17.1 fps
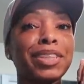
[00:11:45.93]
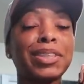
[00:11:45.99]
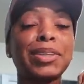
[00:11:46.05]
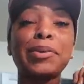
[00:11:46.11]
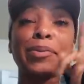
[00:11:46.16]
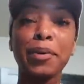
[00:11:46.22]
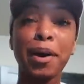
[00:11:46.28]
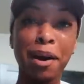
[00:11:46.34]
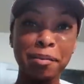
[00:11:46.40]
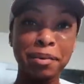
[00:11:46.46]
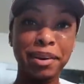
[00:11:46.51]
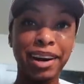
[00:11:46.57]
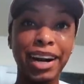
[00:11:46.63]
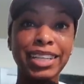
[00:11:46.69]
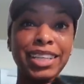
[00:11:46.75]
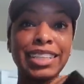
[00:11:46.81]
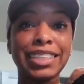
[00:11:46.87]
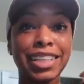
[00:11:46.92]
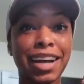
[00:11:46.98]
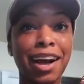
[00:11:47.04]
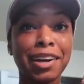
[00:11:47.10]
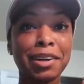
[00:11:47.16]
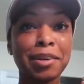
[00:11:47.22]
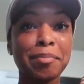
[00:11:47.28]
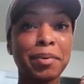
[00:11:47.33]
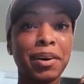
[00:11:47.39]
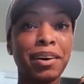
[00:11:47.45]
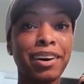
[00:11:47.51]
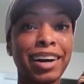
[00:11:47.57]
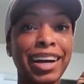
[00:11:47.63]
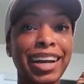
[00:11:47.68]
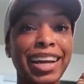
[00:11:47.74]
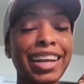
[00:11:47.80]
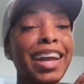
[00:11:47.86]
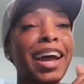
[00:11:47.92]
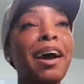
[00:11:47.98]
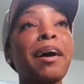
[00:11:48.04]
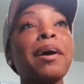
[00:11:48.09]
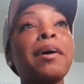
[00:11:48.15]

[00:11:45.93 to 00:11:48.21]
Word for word: to Walmart to stock up on